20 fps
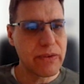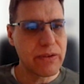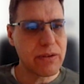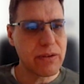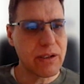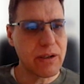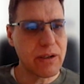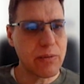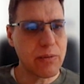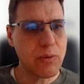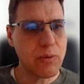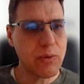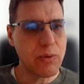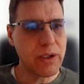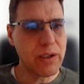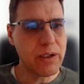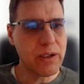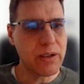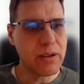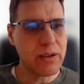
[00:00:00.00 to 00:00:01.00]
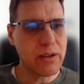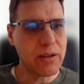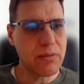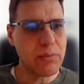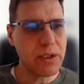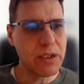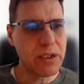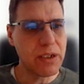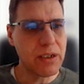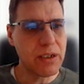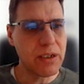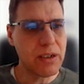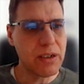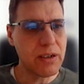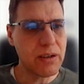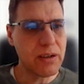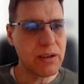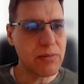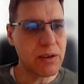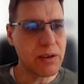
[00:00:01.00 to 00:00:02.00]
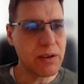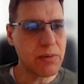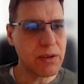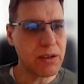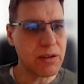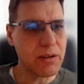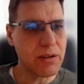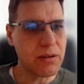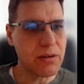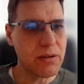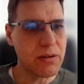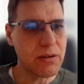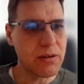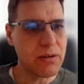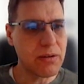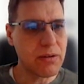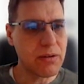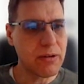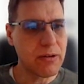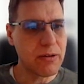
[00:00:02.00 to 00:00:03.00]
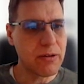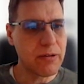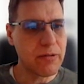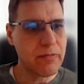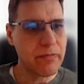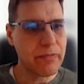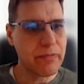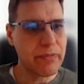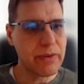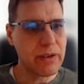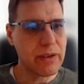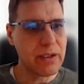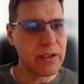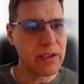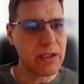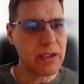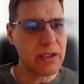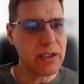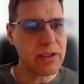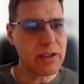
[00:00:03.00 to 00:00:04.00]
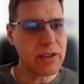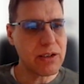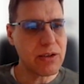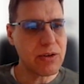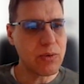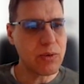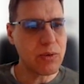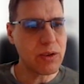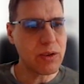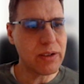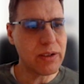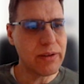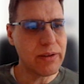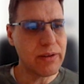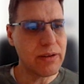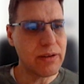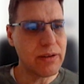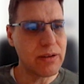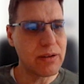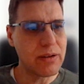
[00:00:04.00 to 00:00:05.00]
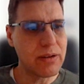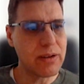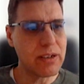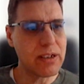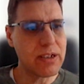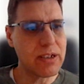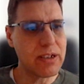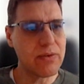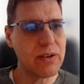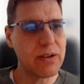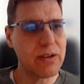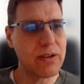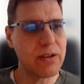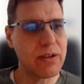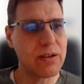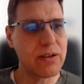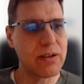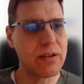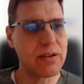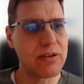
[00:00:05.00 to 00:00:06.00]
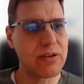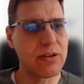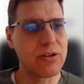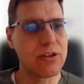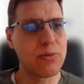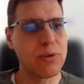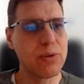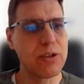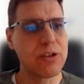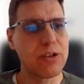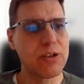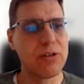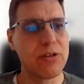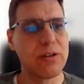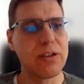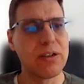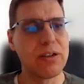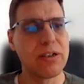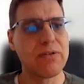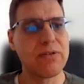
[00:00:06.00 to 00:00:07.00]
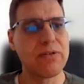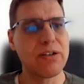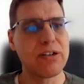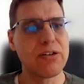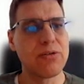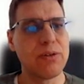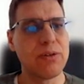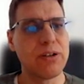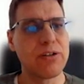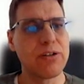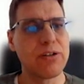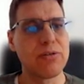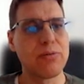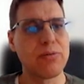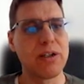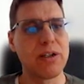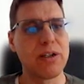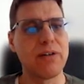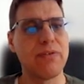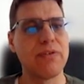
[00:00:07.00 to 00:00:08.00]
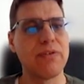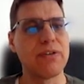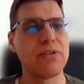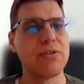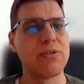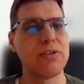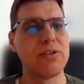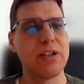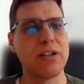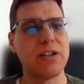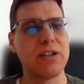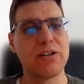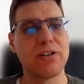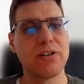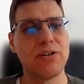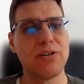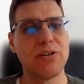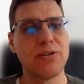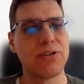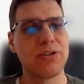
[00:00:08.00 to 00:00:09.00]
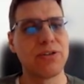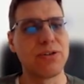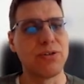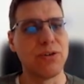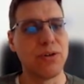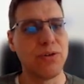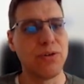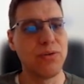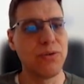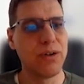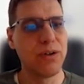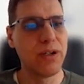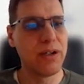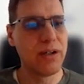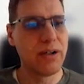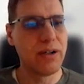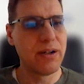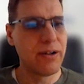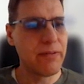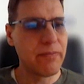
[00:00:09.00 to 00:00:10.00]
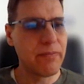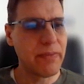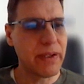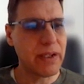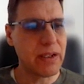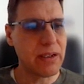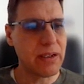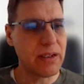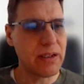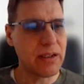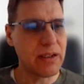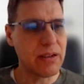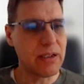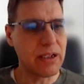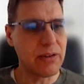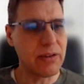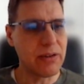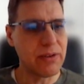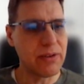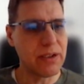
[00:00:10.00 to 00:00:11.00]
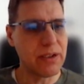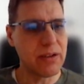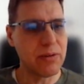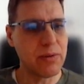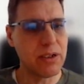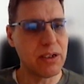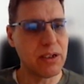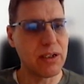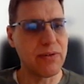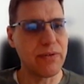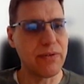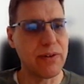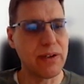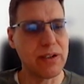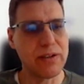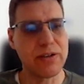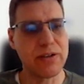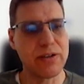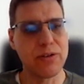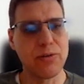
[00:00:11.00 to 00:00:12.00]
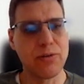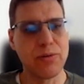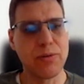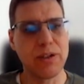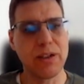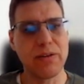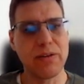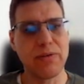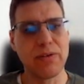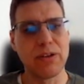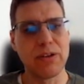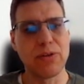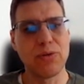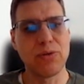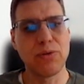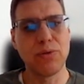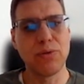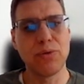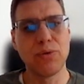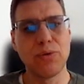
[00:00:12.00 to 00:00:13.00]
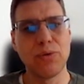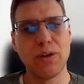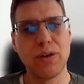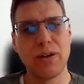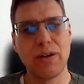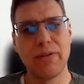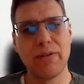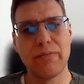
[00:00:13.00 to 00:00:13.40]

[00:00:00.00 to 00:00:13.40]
somewhere in the beginning, maybe the last one, SV, so switch.sv switch, we have association use null, and then down there we have S, so we have the two